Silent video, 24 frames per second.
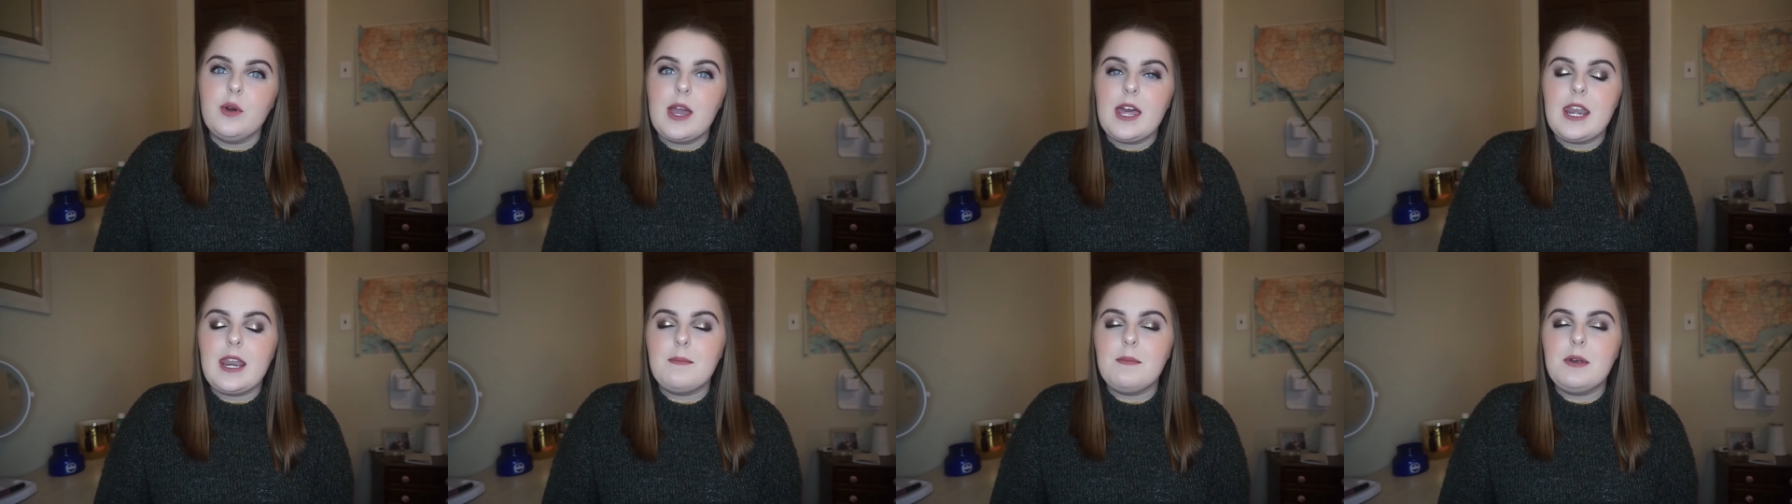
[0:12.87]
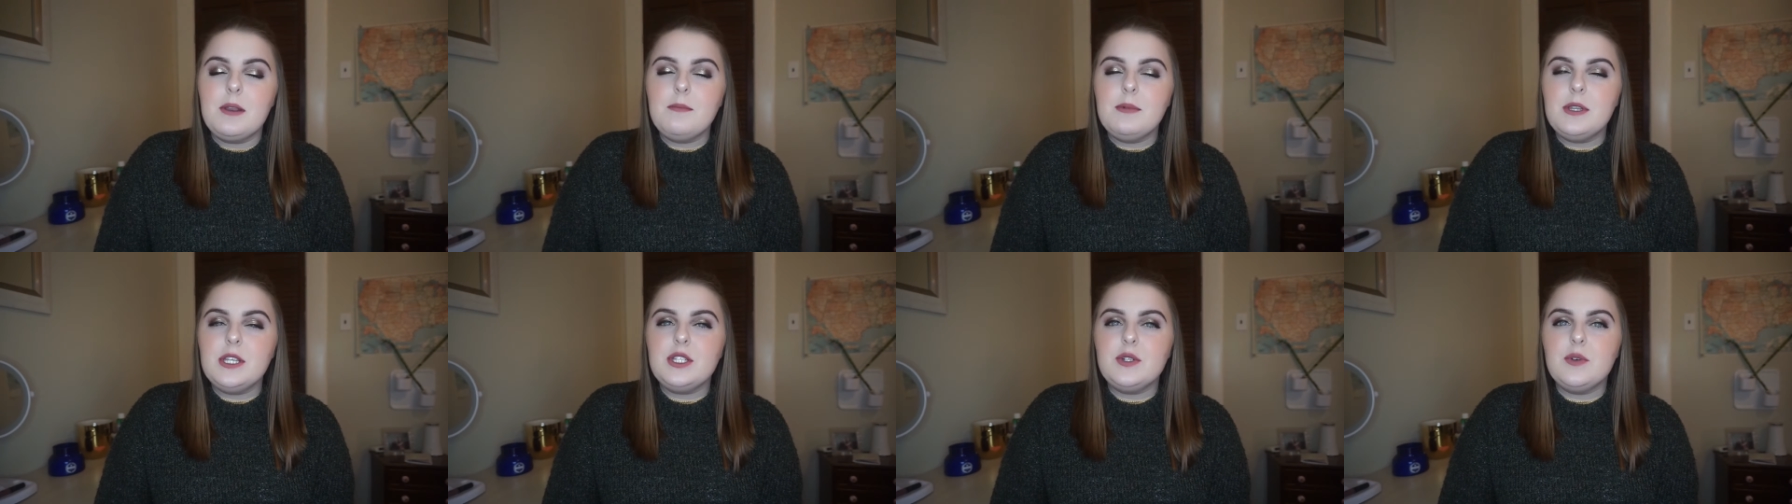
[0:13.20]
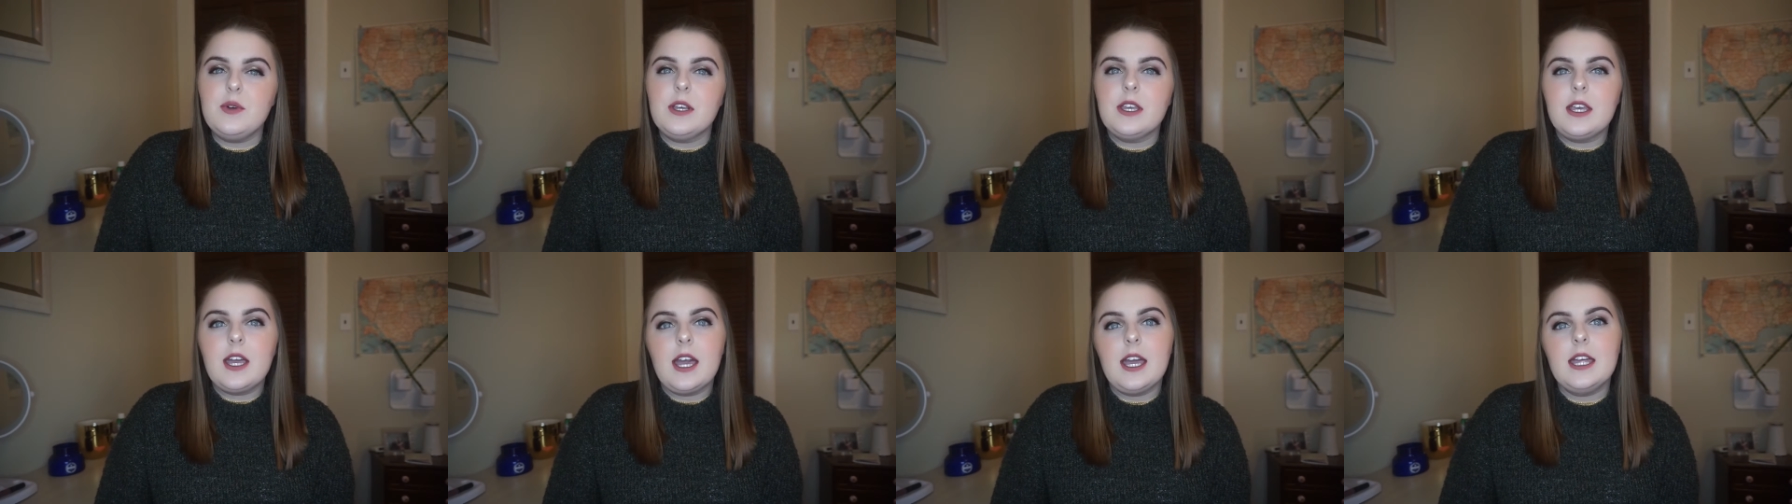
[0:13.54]
and I'm going to be
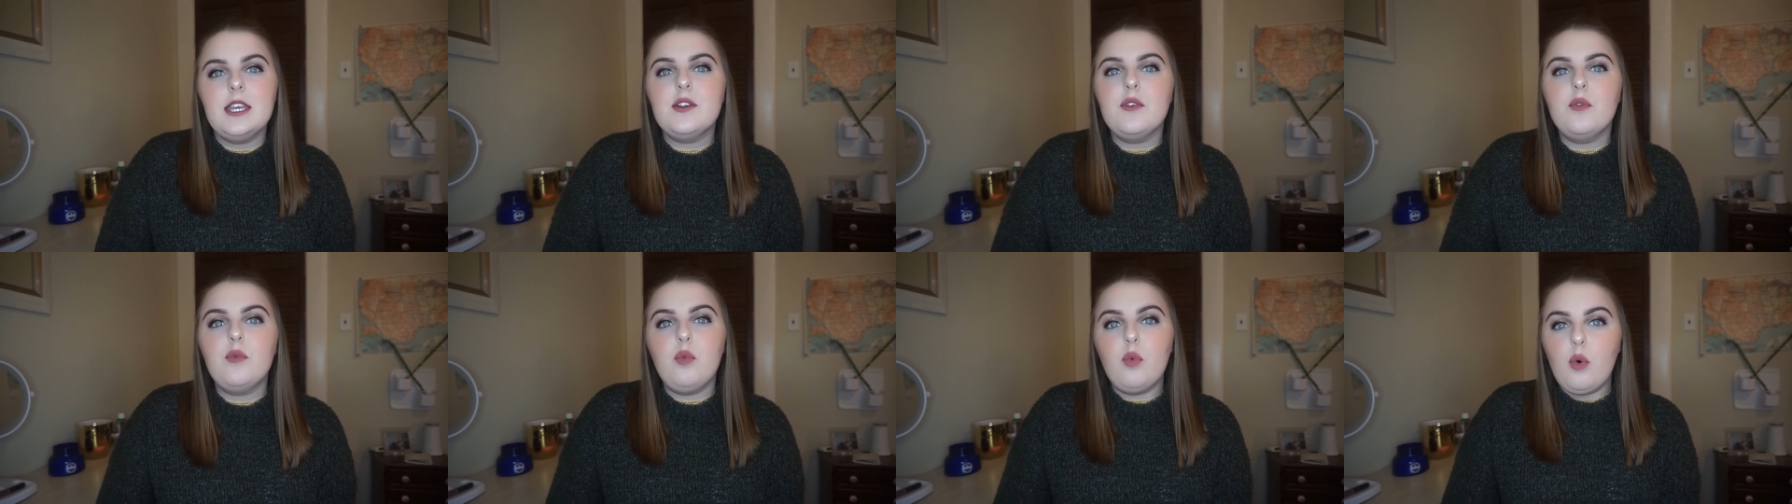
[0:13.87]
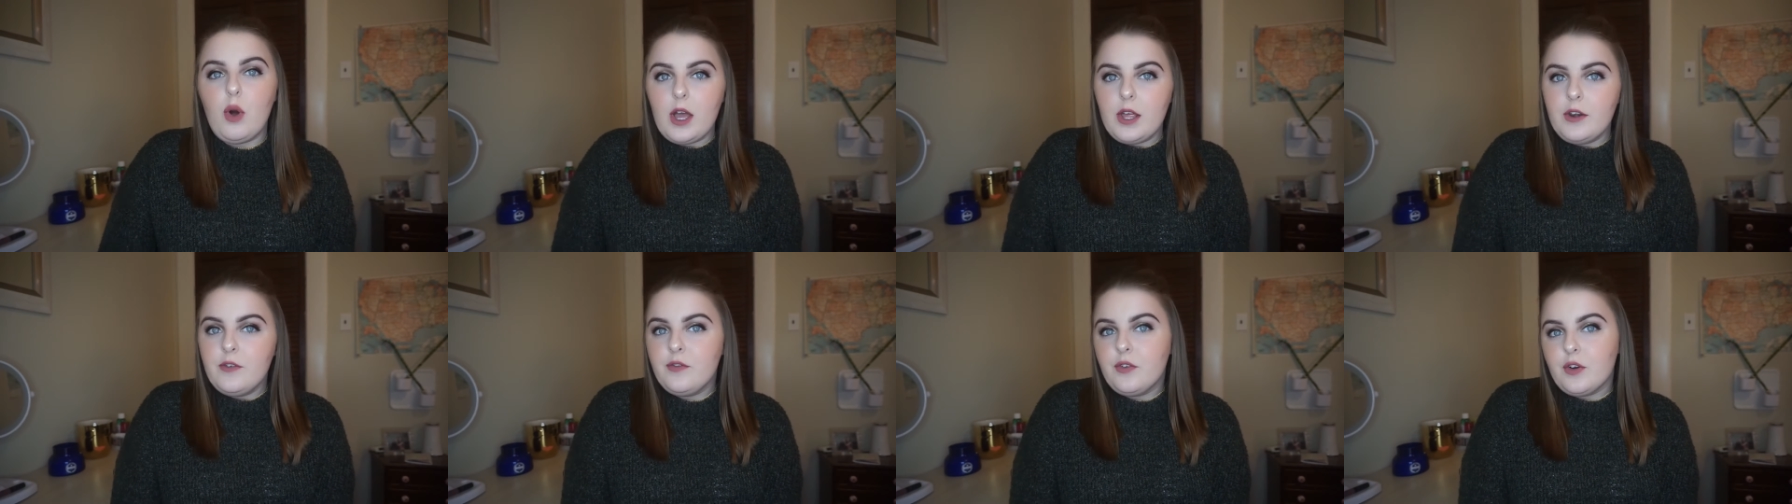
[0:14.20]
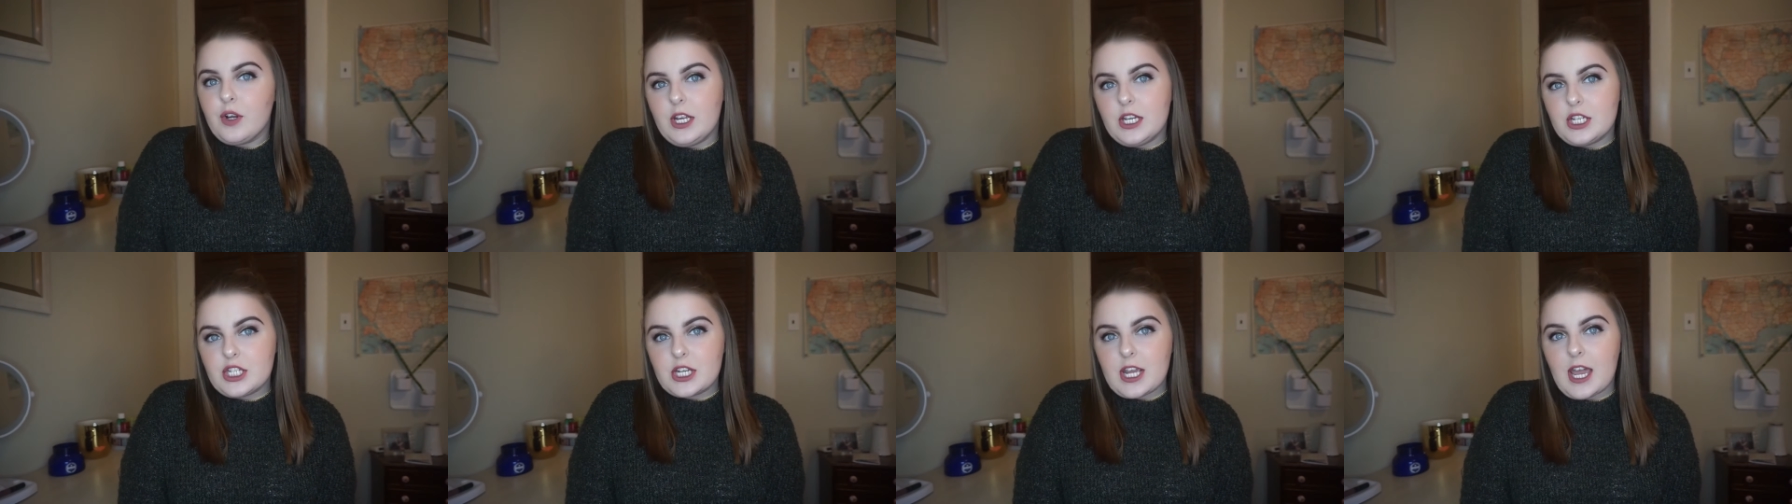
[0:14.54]
doing kind of one for
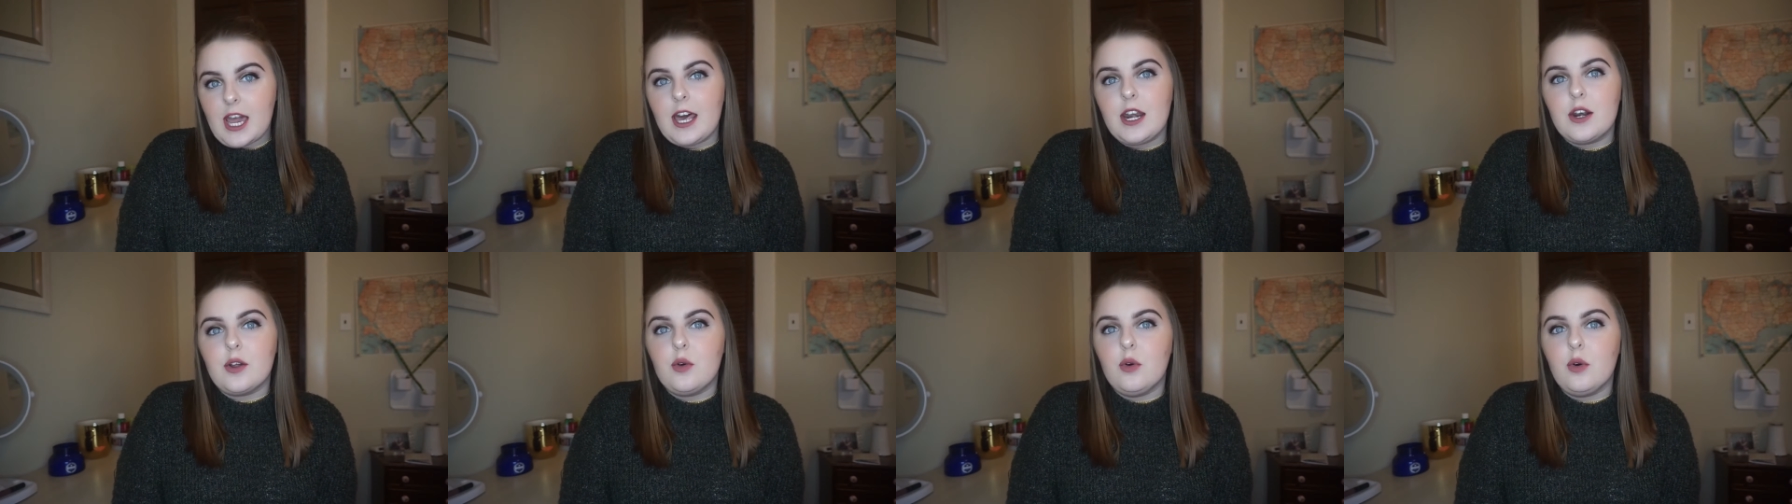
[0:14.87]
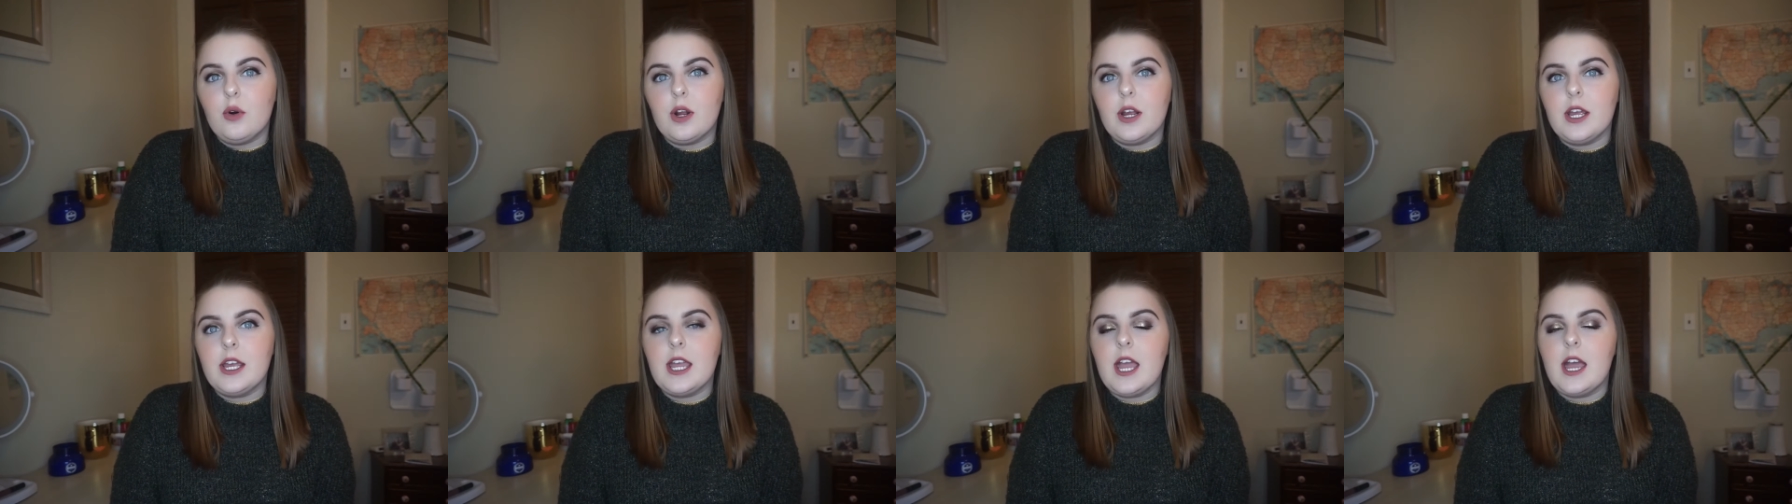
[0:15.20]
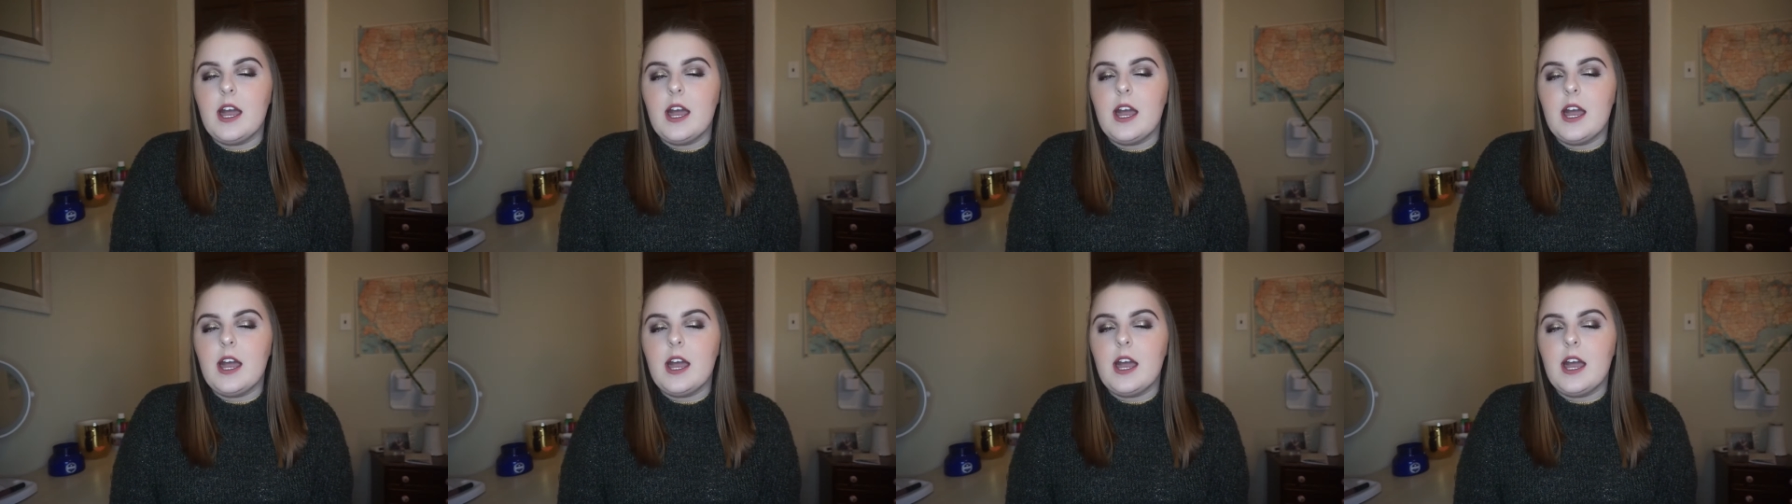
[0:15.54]
each category